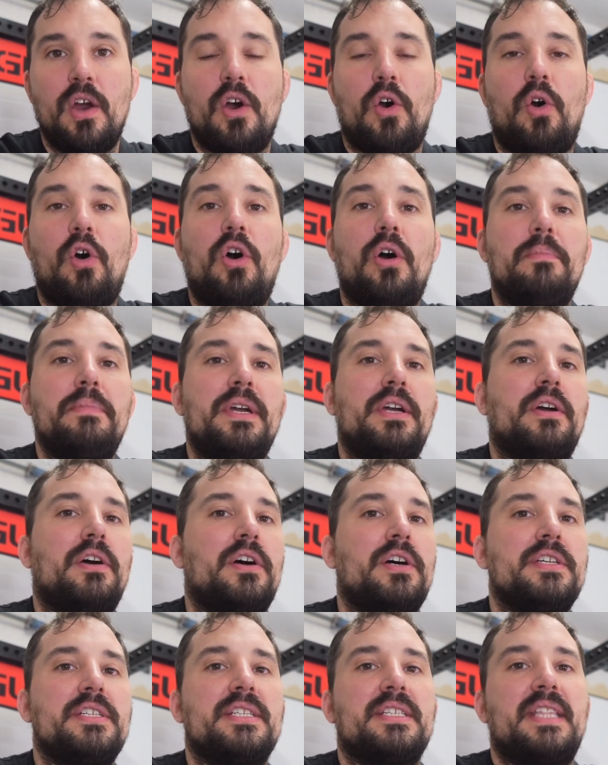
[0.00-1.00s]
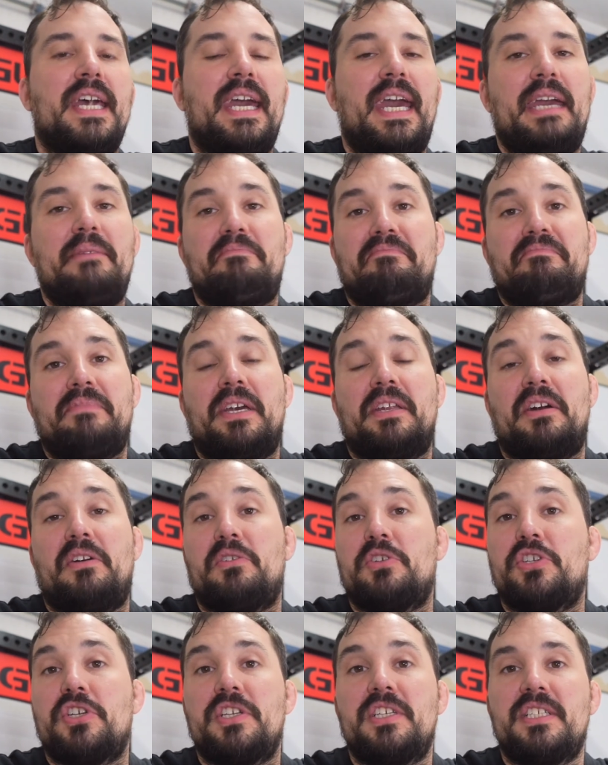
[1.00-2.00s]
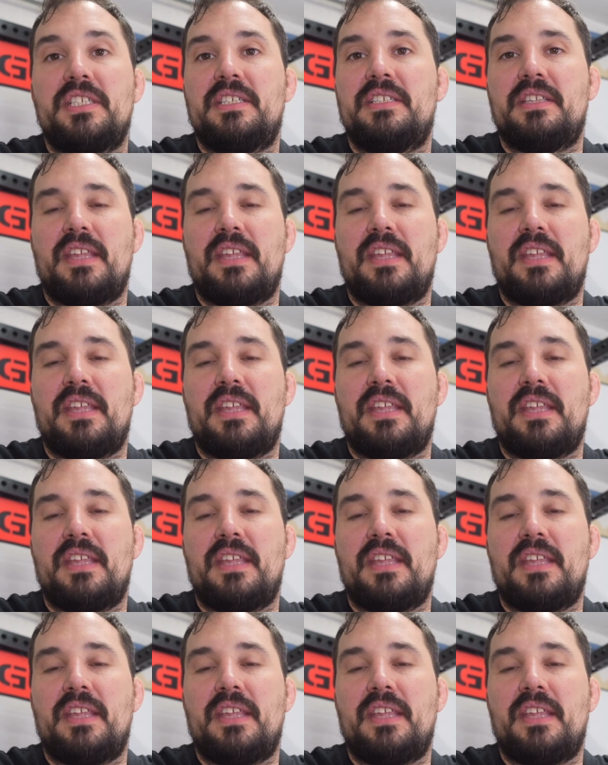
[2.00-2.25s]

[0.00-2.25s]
or because they, just